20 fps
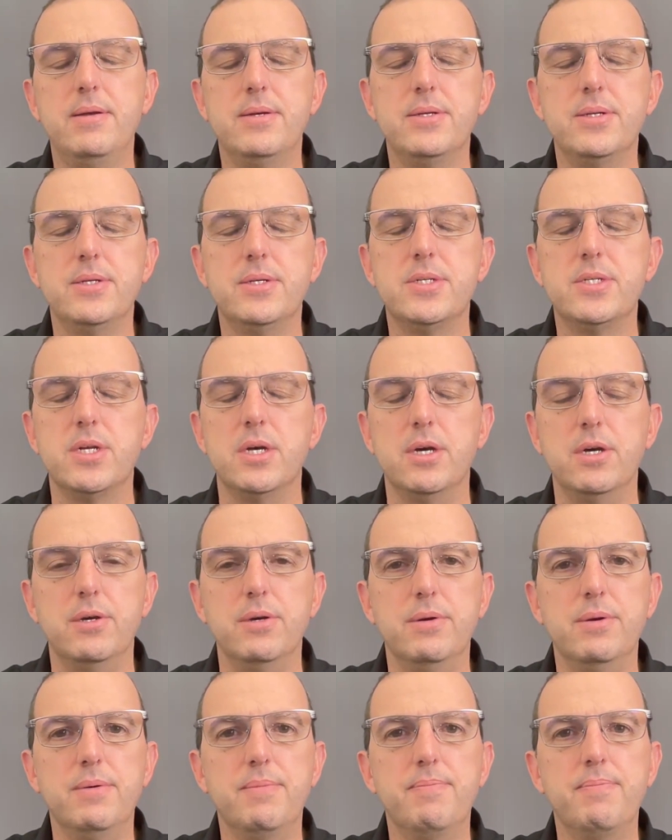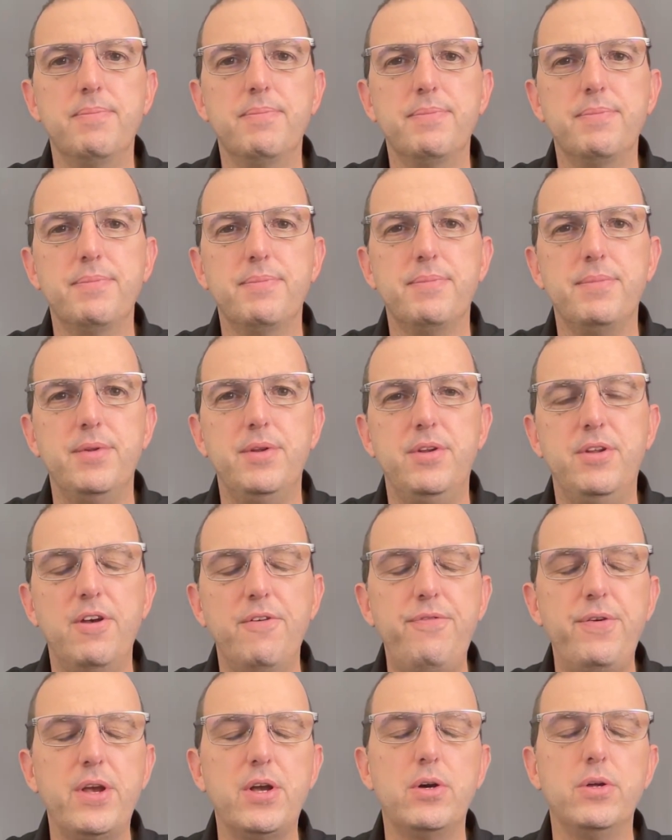So
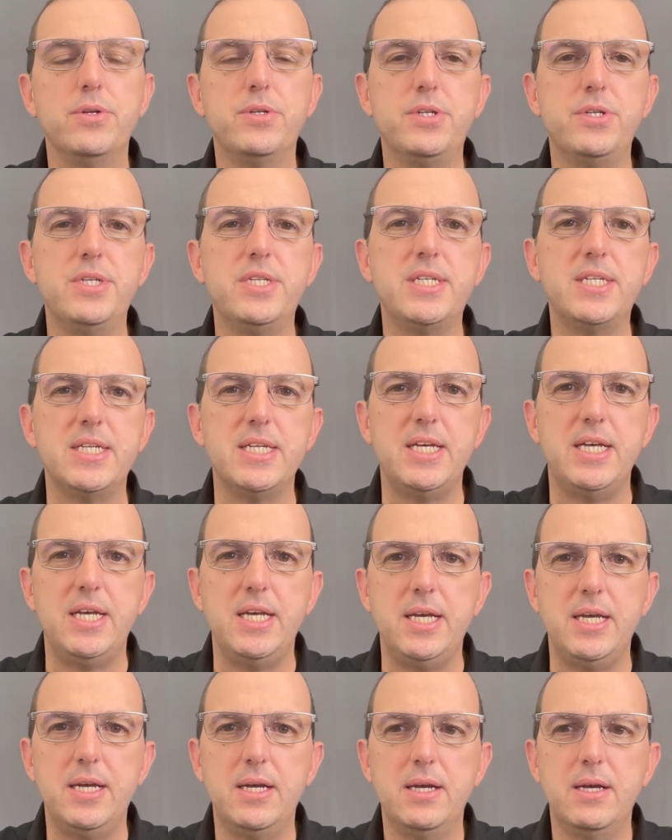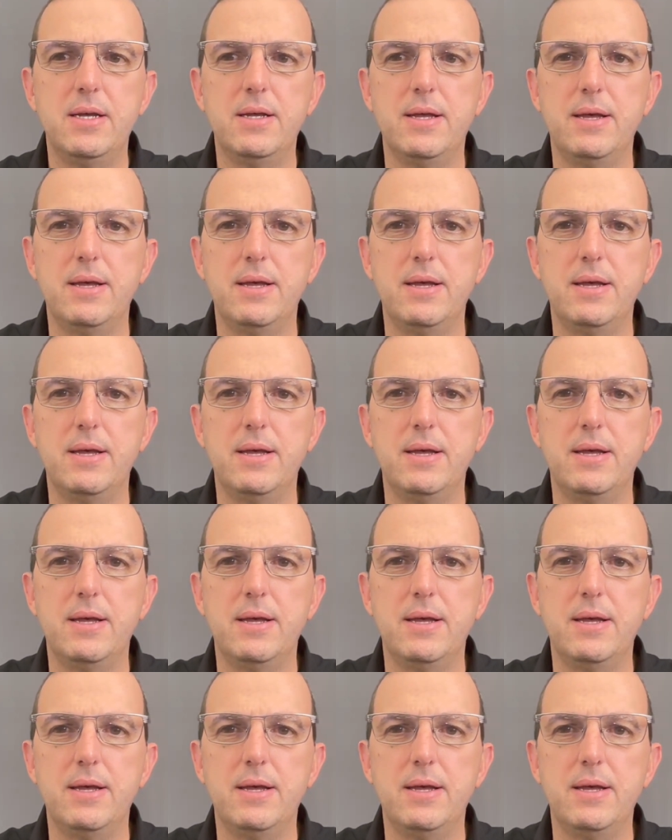difficult to see